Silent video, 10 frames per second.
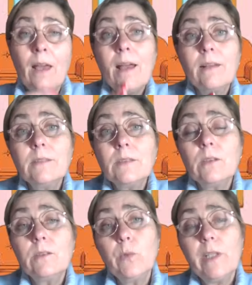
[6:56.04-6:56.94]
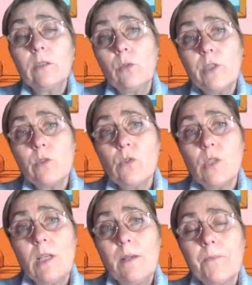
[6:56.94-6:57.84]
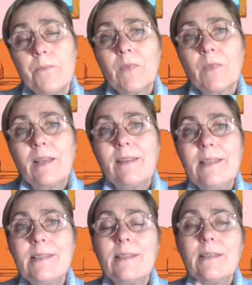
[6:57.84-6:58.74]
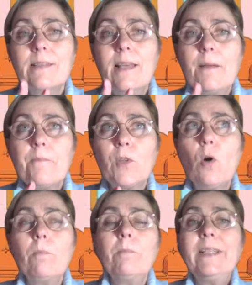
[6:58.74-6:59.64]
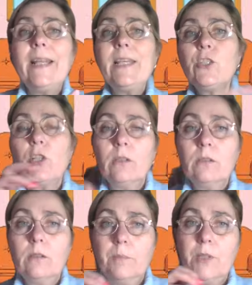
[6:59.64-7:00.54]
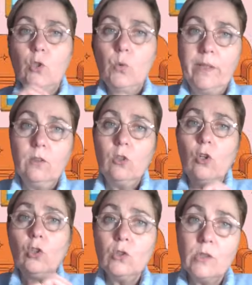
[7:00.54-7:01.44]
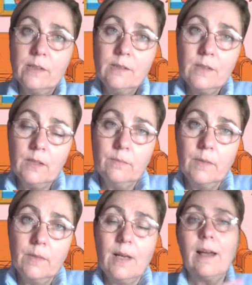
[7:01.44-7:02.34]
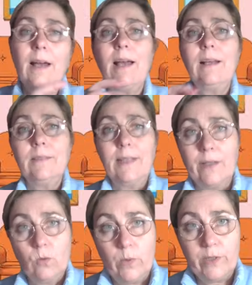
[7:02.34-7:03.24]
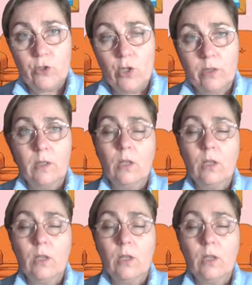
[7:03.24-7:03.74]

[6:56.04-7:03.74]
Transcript: And we are going to see this combination between content and language.